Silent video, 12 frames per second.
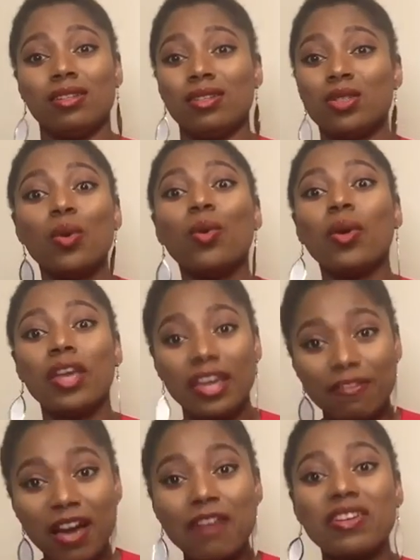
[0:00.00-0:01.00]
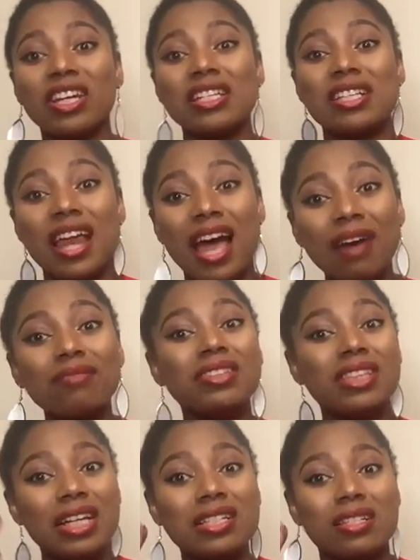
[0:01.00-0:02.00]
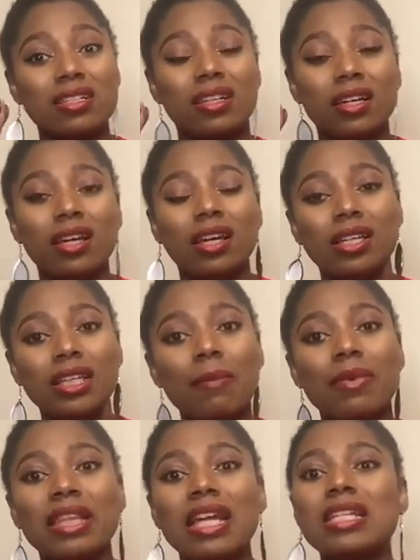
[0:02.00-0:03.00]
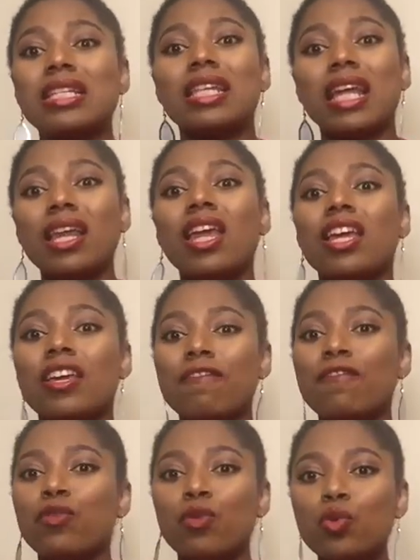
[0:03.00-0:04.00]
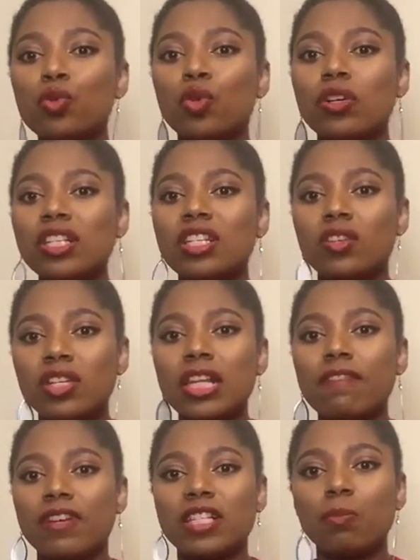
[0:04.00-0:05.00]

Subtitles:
So if Africans can have that in their mentality, then if you don't see yourself as